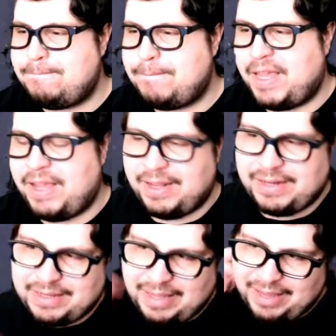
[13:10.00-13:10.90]
And I
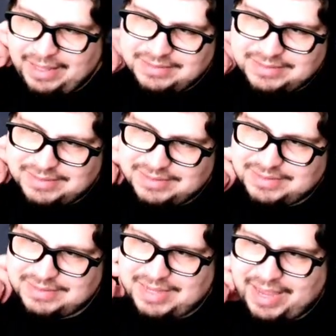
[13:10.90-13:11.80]
can't
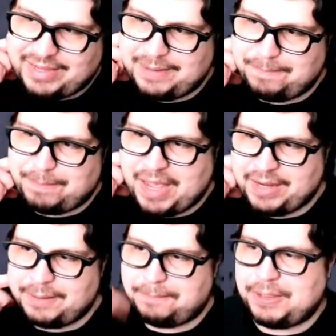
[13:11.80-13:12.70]
tag it
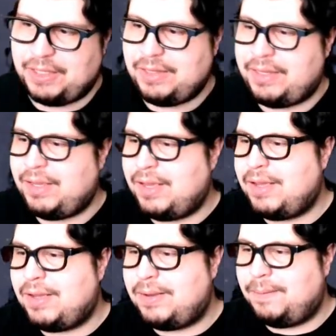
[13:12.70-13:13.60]
back completely.
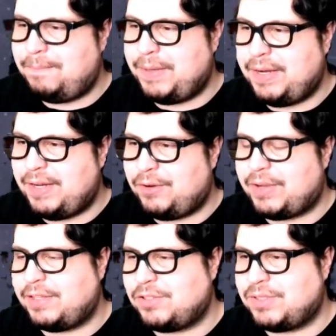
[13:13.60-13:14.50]
But,
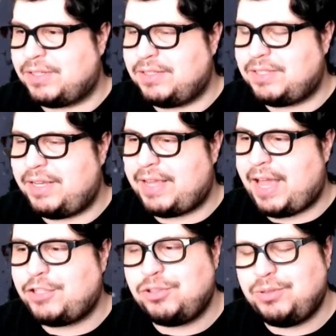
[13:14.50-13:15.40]
okay, so it's going to take...
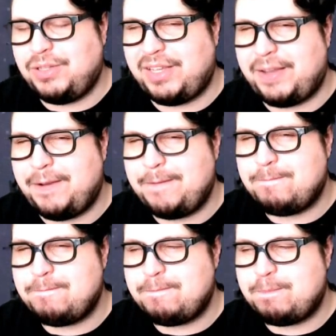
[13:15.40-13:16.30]
Actually,
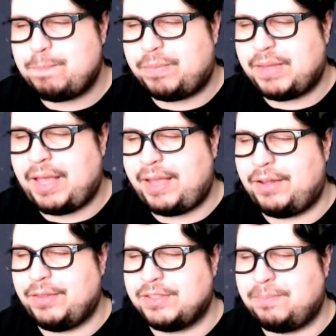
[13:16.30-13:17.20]
hang
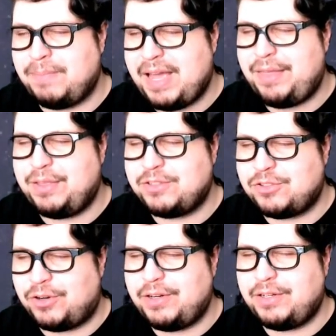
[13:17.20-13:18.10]
on. This math is
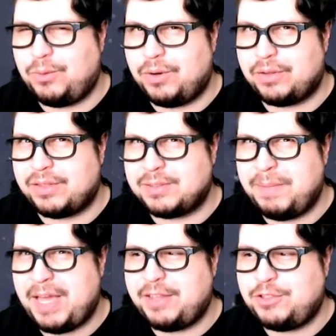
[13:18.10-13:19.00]
starting to work. This
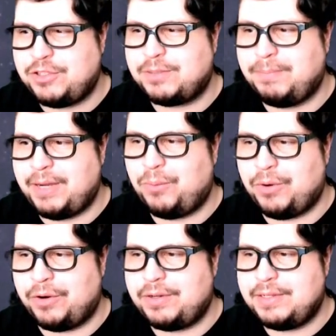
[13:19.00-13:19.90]
math just might work.